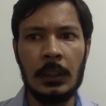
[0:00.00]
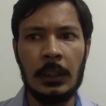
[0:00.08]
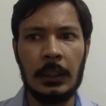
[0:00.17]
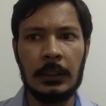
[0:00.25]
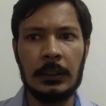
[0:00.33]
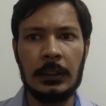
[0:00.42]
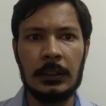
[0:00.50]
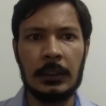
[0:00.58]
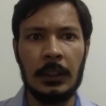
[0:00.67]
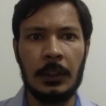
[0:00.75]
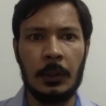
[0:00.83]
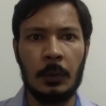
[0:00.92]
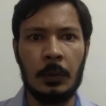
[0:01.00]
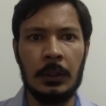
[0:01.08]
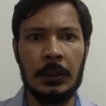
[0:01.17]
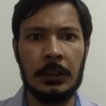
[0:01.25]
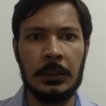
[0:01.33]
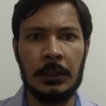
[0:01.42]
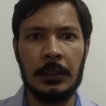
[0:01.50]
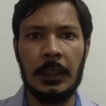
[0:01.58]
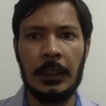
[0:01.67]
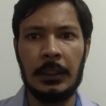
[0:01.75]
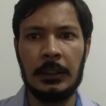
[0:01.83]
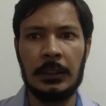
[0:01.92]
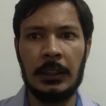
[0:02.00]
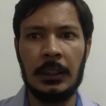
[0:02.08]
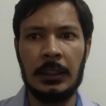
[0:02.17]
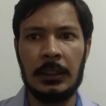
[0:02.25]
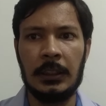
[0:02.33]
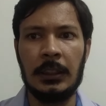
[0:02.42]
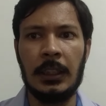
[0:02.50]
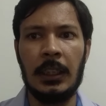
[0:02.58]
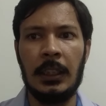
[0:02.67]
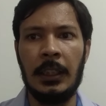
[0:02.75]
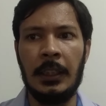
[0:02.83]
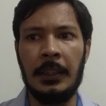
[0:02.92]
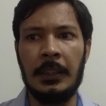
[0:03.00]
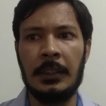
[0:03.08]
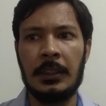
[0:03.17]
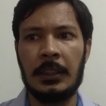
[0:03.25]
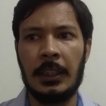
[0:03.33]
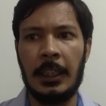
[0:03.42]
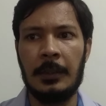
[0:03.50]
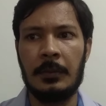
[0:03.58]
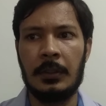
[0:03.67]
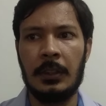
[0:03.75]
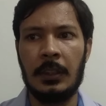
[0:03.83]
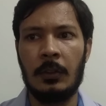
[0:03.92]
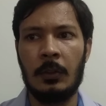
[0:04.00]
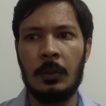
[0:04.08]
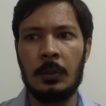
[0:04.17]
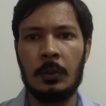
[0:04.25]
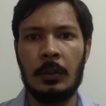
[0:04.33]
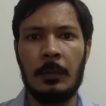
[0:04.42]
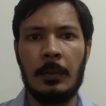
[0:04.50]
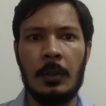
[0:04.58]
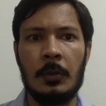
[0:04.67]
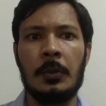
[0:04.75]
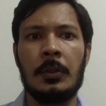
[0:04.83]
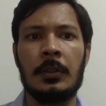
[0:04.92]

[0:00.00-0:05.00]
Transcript: access control list that is ACL and its types. Also about